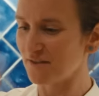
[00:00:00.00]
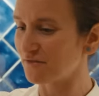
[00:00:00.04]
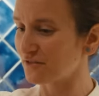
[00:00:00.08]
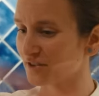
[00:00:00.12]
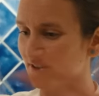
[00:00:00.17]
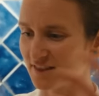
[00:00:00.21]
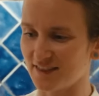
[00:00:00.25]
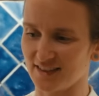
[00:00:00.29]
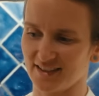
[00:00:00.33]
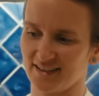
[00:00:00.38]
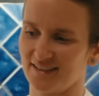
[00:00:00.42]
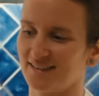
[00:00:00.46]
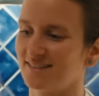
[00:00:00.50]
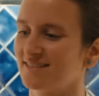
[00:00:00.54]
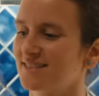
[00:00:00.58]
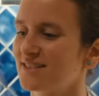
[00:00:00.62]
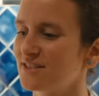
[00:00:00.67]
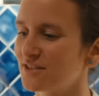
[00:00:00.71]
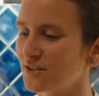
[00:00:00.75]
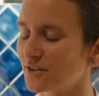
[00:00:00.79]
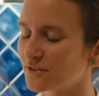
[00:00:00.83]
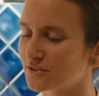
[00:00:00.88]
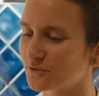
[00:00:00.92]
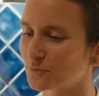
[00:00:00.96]
everything.
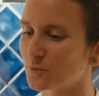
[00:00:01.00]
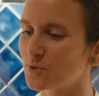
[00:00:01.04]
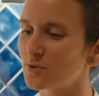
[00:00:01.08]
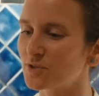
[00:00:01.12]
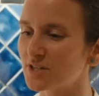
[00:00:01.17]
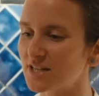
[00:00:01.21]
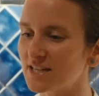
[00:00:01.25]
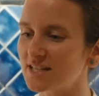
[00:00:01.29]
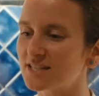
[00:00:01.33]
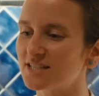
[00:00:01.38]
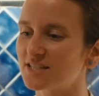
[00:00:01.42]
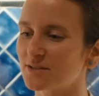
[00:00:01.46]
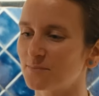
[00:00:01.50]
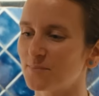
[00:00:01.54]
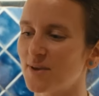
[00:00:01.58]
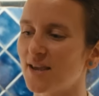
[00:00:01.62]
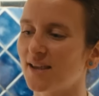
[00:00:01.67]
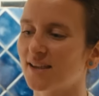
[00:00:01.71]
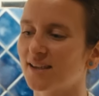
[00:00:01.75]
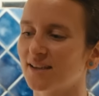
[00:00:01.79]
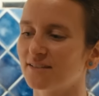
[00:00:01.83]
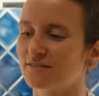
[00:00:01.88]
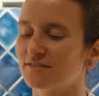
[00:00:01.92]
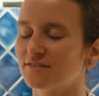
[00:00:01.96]
You know, we need to
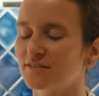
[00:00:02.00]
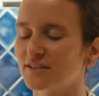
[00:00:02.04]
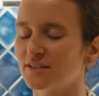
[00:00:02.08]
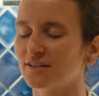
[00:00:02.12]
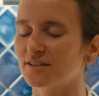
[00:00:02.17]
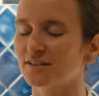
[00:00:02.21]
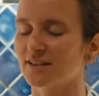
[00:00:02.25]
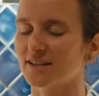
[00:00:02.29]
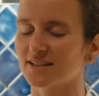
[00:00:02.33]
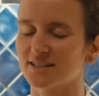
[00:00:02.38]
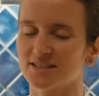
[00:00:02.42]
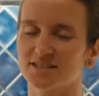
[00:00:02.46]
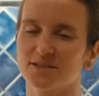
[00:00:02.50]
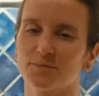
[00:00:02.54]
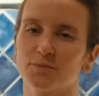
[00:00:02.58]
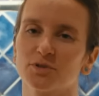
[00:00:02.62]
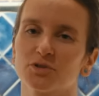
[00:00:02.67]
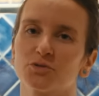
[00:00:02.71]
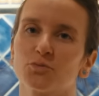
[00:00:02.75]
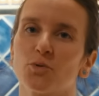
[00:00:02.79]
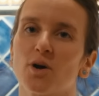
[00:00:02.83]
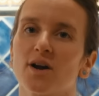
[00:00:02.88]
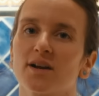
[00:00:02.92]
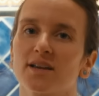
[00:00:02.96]
make it feel like
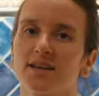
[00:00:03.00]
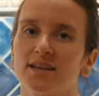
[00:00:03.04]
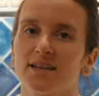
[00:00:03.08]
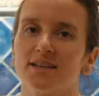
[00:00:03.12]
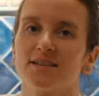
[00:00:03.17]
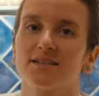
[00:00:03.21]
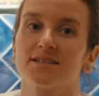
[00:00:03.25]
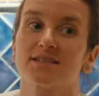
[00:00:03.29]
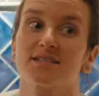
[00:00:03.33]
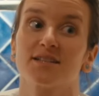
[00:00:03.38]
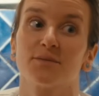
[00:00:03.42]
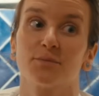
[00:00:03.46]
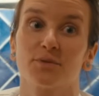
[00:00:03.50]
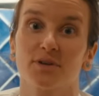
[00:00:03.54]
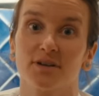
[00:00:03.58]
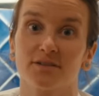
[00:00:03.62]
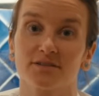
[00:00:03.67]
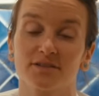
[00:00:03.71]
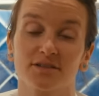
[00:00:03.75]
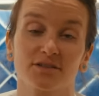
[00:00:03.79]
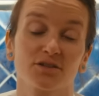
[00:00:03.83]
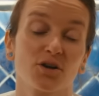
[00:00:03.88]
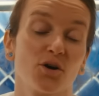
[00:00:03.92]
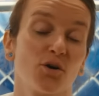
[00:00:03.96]
someone's walking into someone
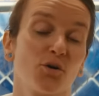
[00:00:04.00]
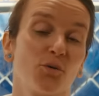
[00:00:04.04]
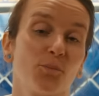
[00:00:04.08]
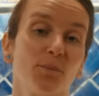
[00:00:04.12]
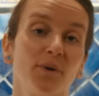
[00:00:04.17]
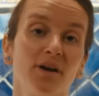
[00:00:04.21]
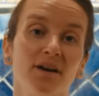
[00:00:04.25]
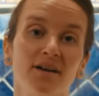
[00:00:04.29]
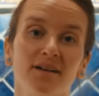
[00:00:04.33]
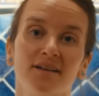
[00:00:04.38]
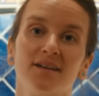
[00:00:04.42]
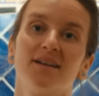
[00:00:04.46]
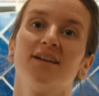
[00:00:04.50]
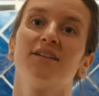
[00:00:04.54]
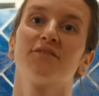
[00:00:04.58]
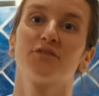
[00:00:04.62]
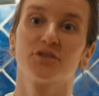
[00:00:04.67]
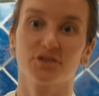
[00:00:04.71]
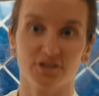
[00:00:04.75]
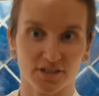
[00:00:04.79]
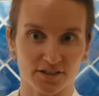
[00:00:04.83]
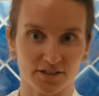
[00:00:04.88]
else's home for